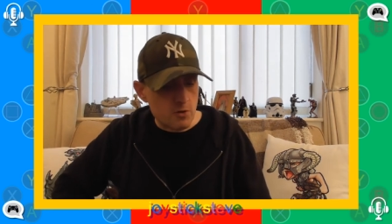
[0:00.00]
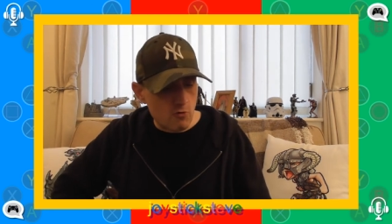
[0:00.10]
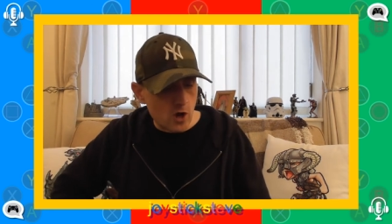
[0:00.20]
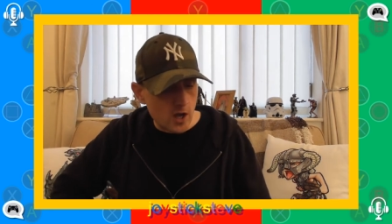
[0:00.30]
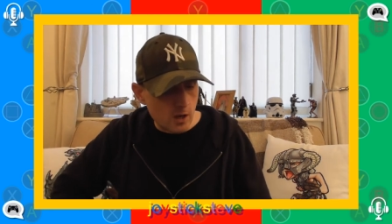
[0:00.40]
me
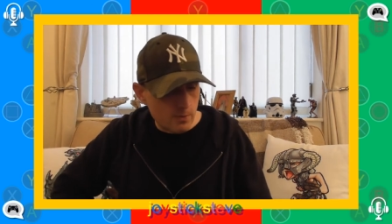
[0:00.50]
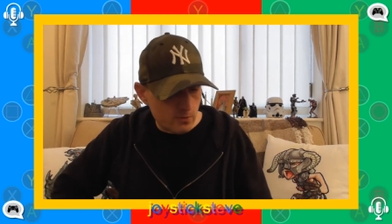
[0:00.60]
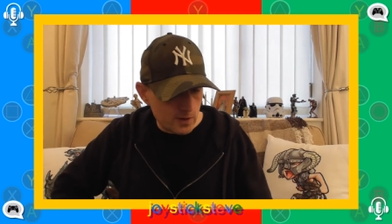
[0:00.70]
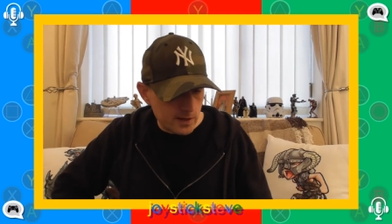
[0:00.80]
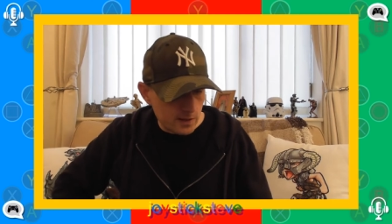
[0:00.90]
right up. It
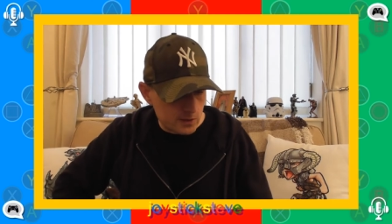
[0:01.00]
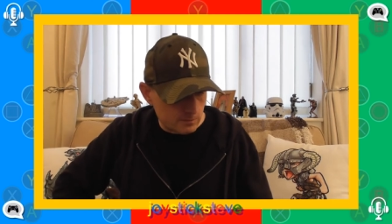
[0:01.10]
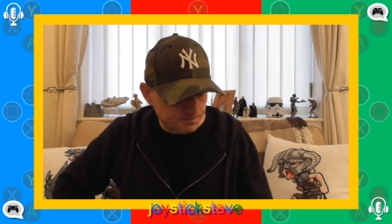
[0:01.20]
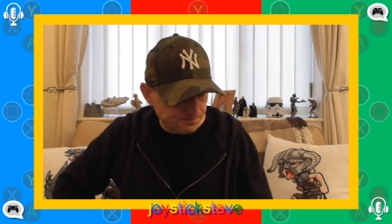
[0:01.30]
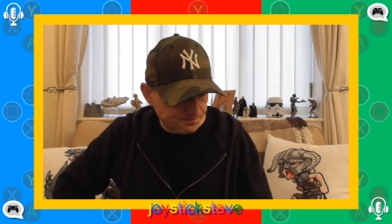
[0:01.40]
really does.
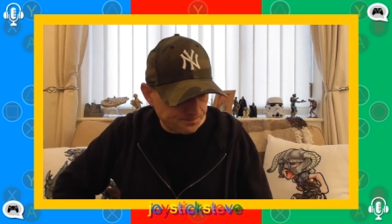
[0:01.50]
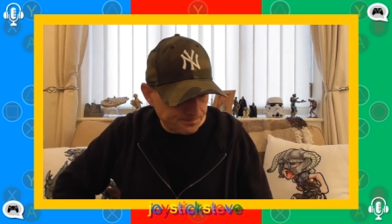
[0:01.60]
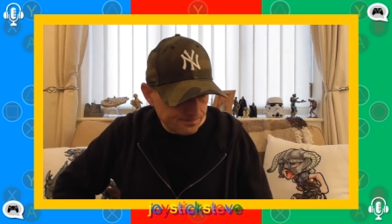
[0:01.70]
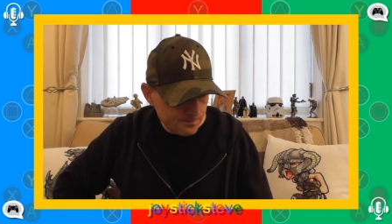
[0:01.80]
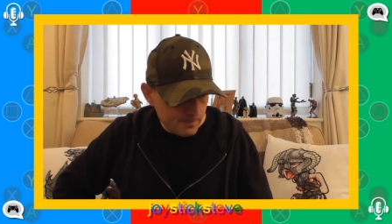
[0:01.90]

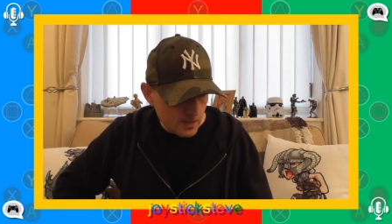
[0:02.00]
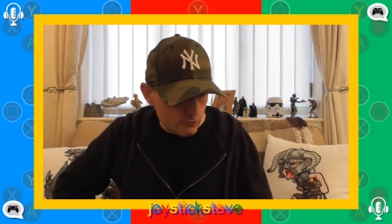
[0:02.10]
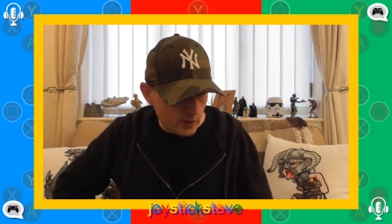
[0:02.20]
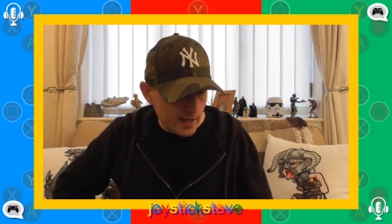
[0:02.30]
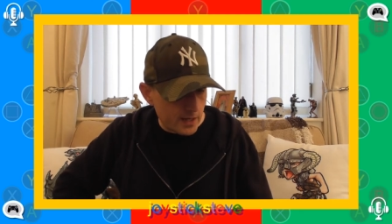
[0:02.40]

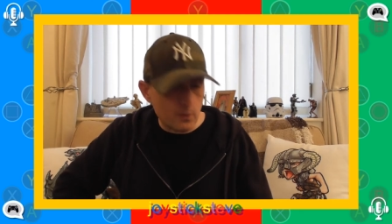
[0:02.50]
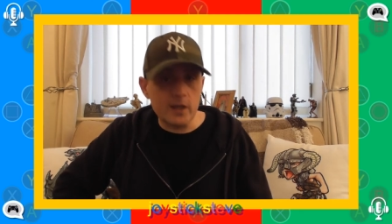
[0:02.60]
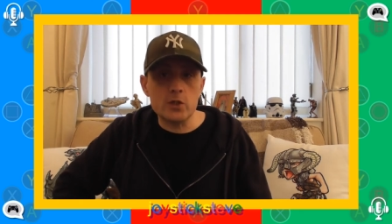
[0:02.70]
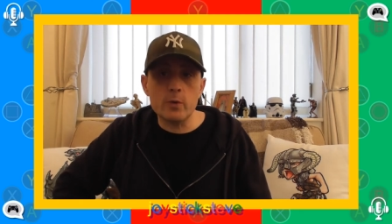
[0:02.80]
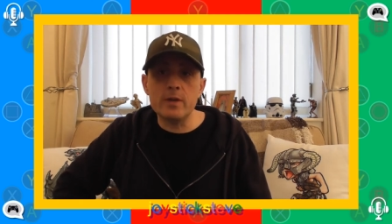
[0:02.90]
Right,
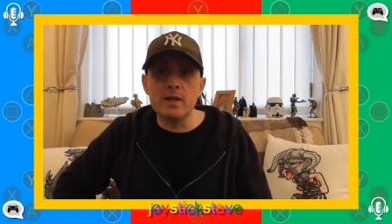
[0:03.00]
anyway, should we